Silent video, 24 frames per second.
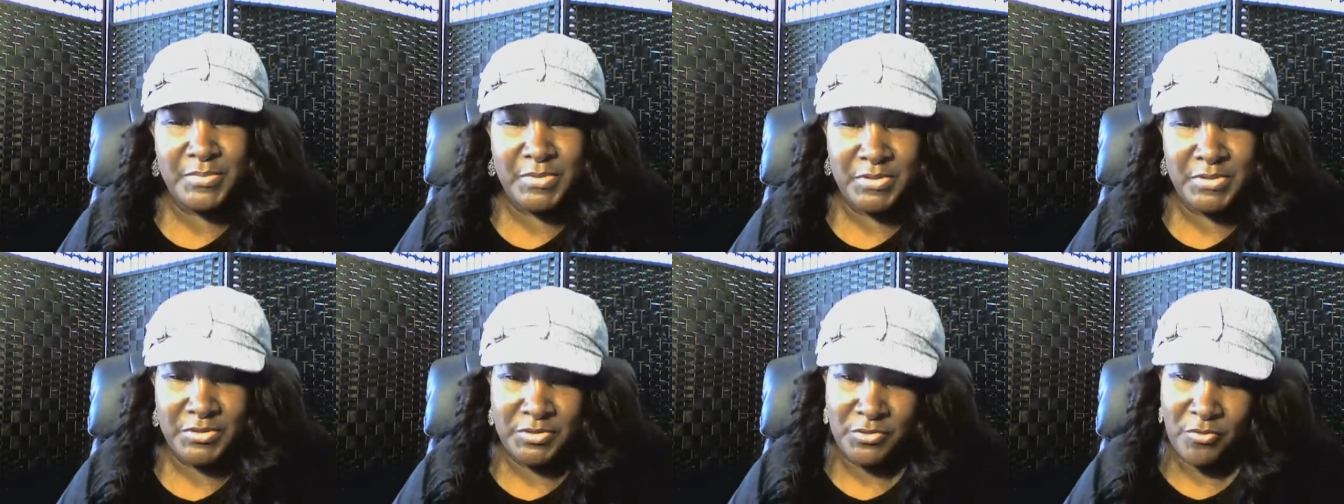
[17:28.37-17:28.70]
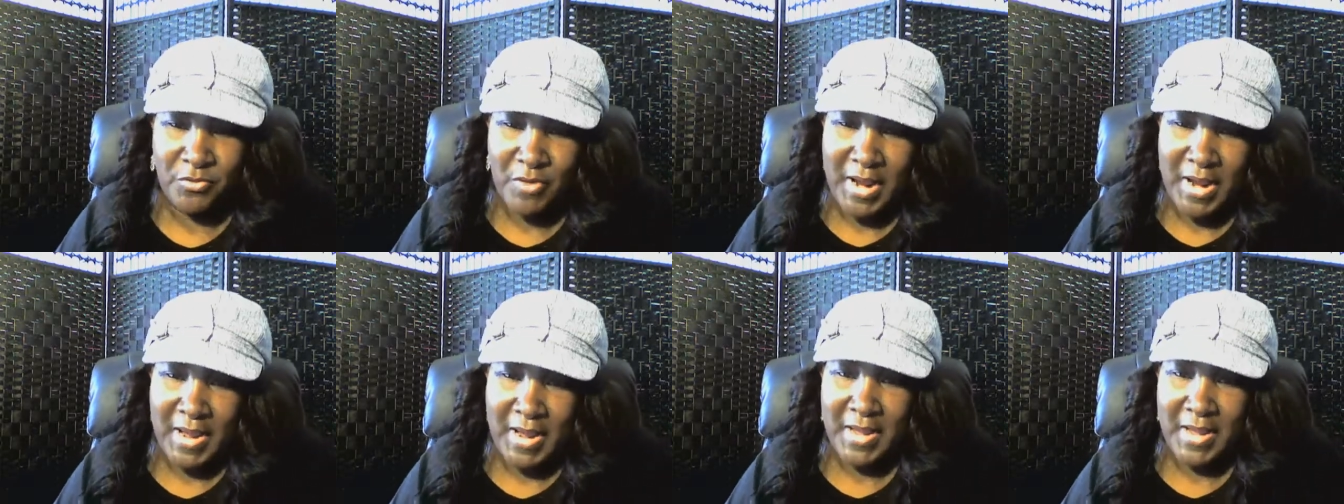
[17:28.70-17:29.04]

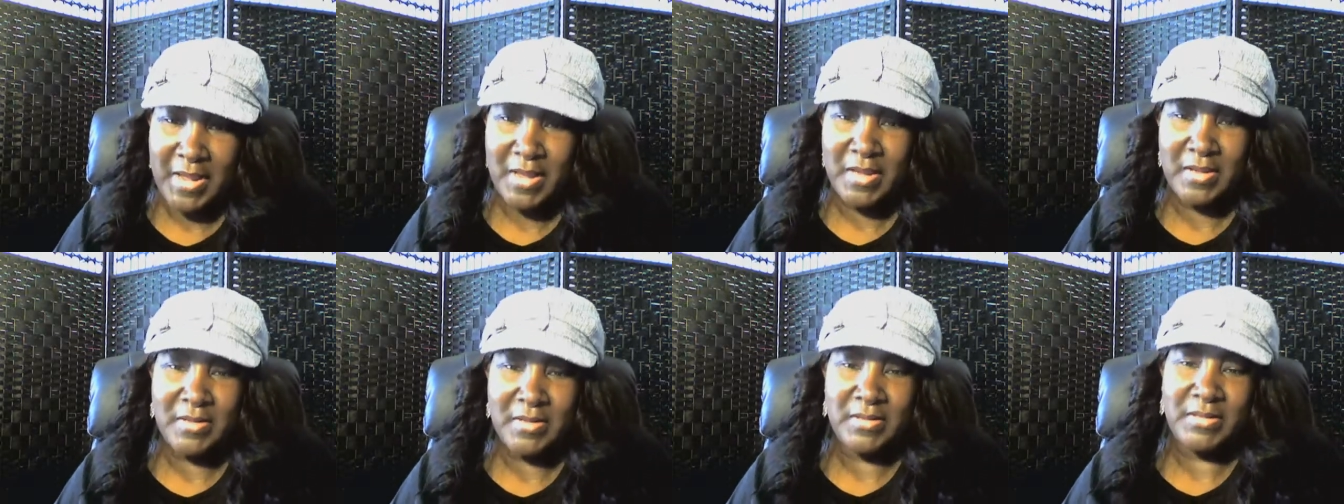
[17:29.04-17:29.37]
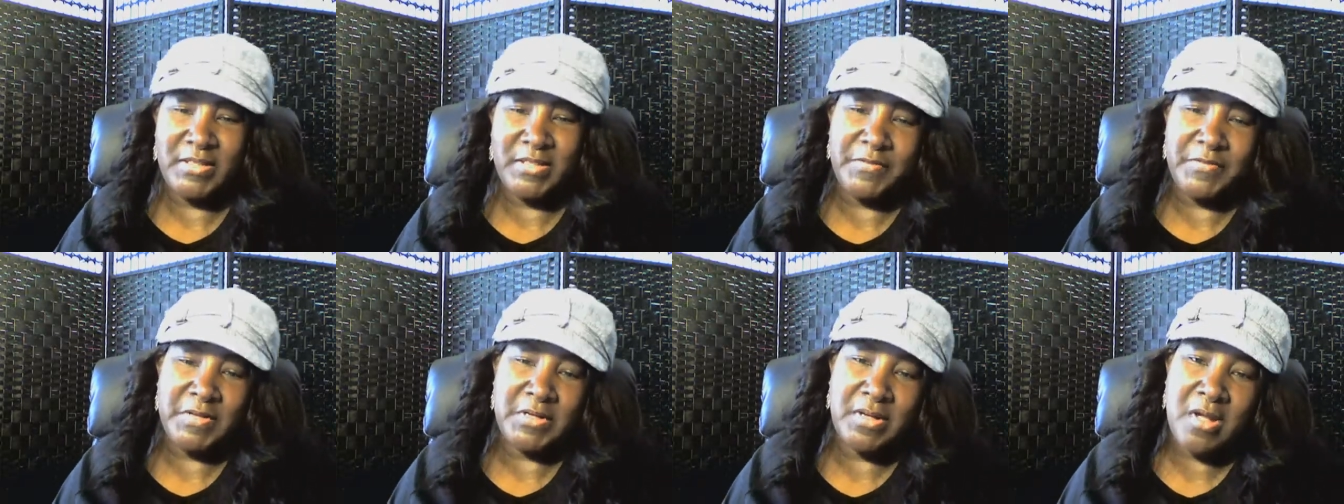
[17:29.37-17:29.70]
subscribe,
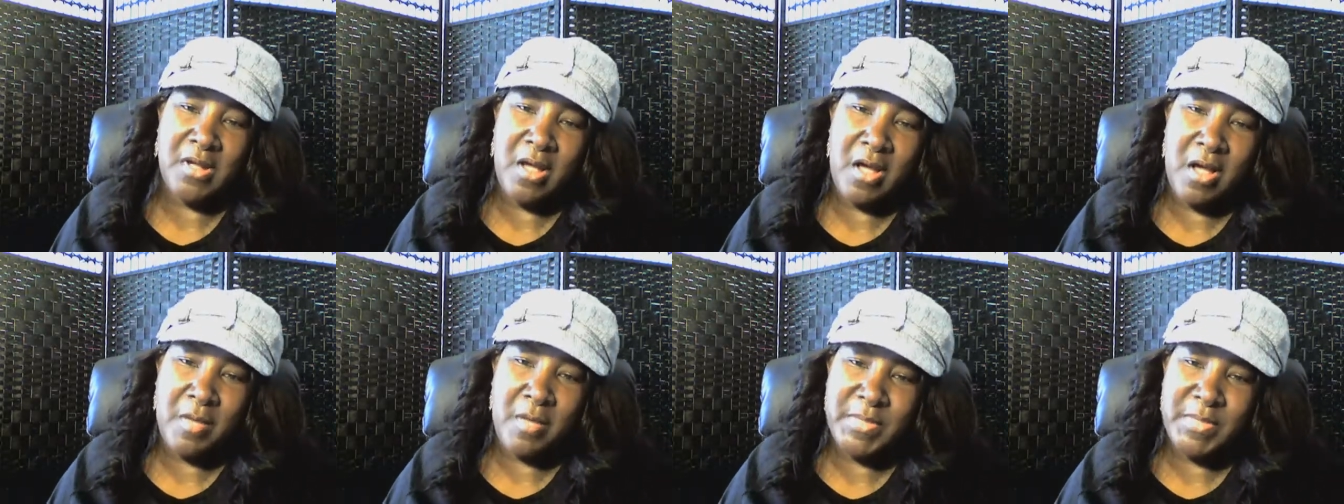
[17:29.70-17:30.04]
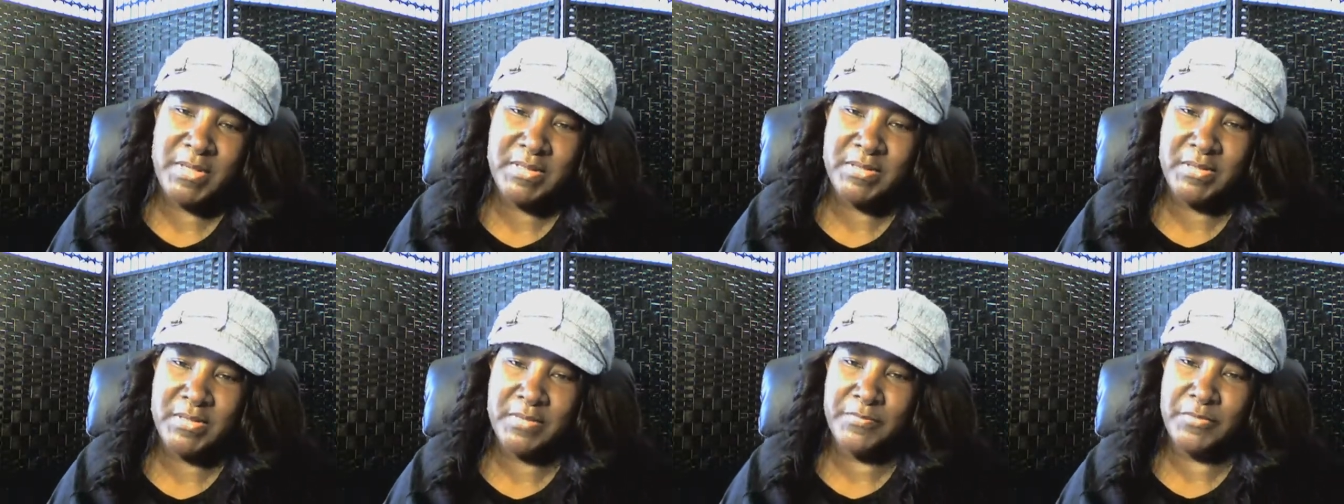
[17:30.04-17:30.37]
leave any
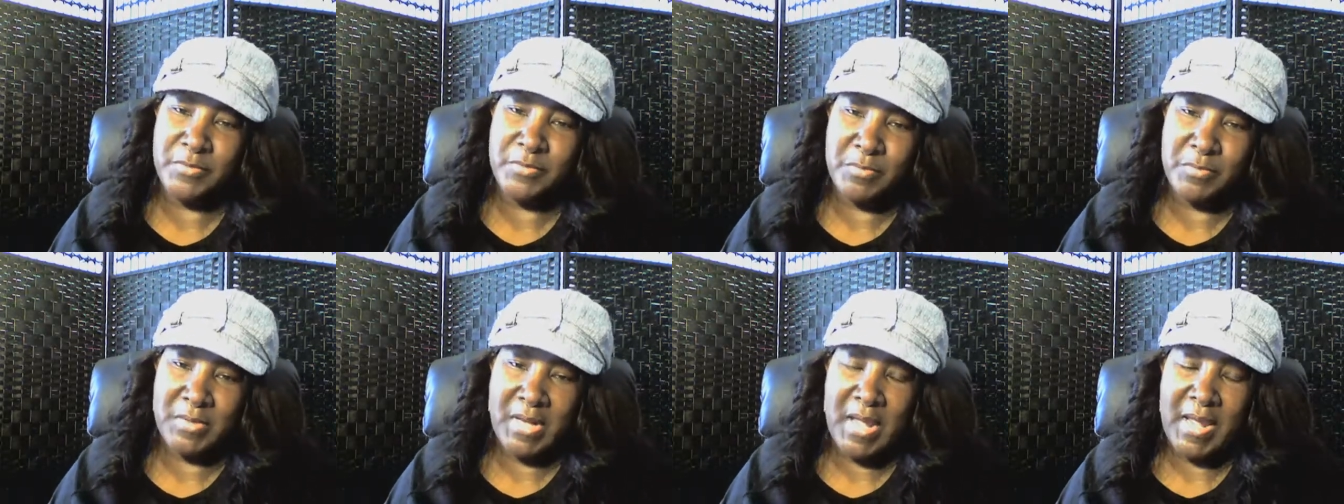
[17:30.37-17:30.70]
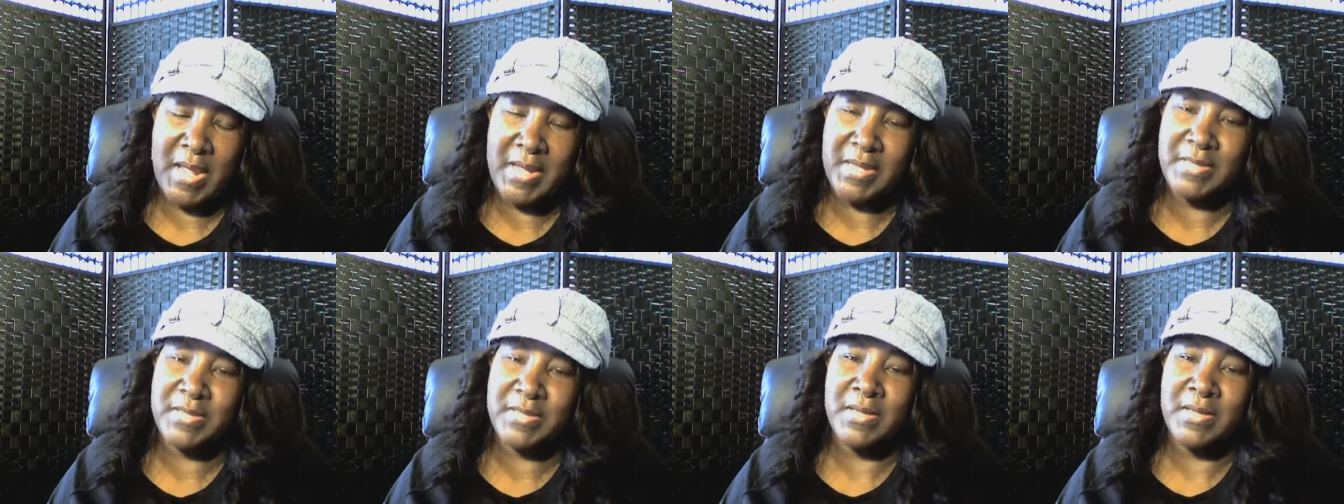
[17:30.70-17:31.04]
comments if you would
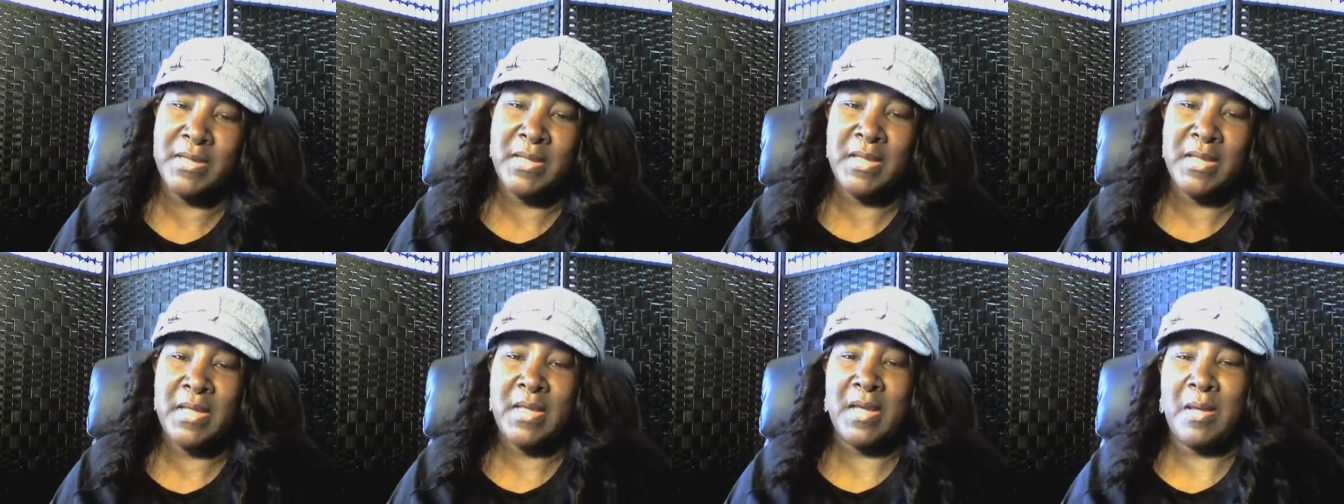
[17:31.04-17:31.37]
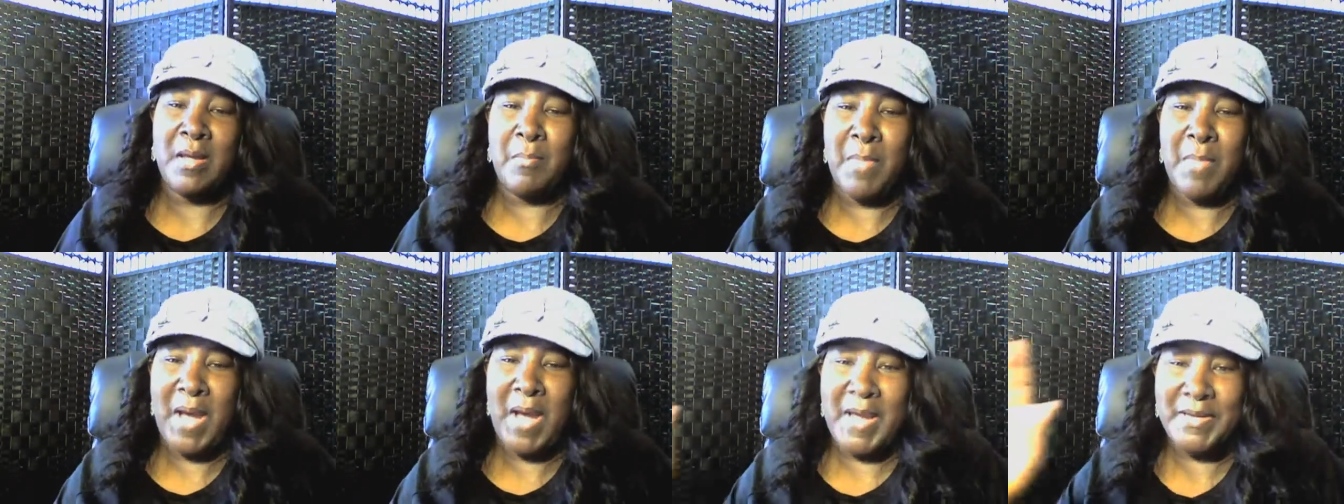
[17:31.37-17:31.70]
like.
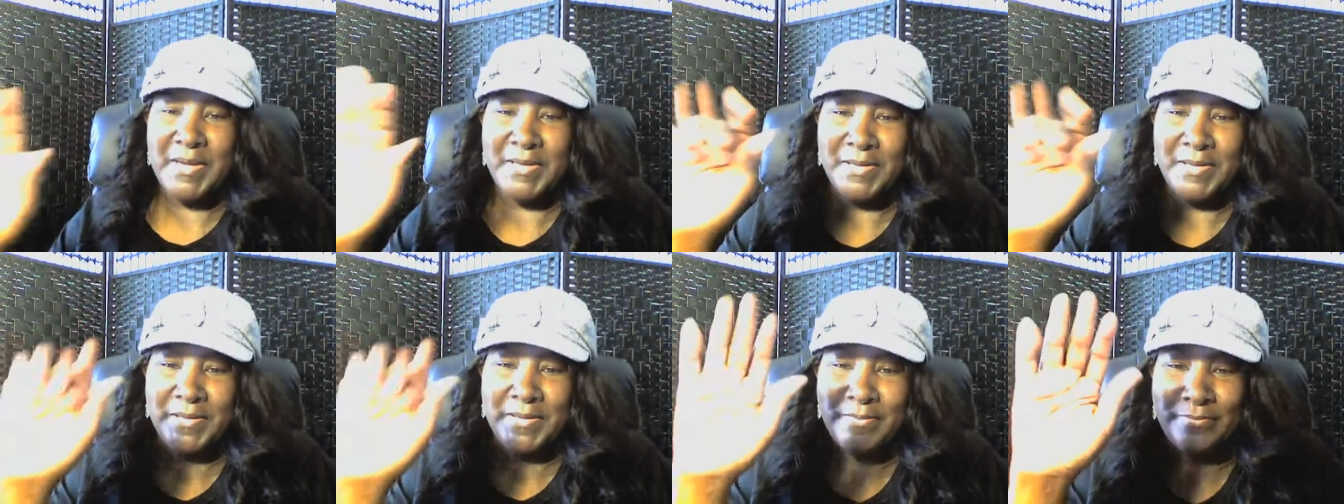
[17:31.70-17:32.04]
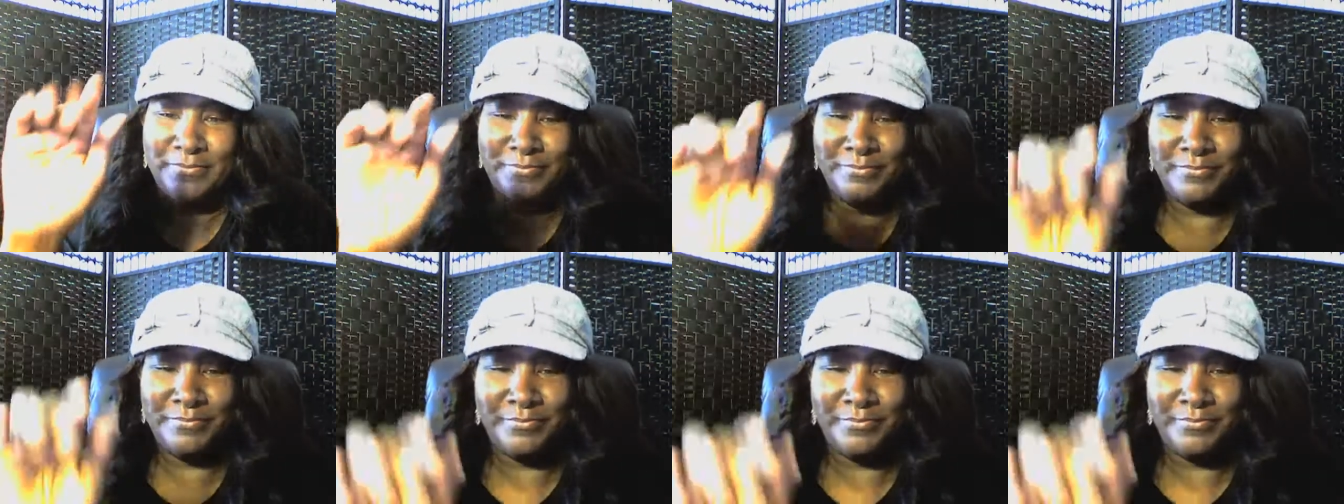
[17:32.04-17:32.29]
Bye now.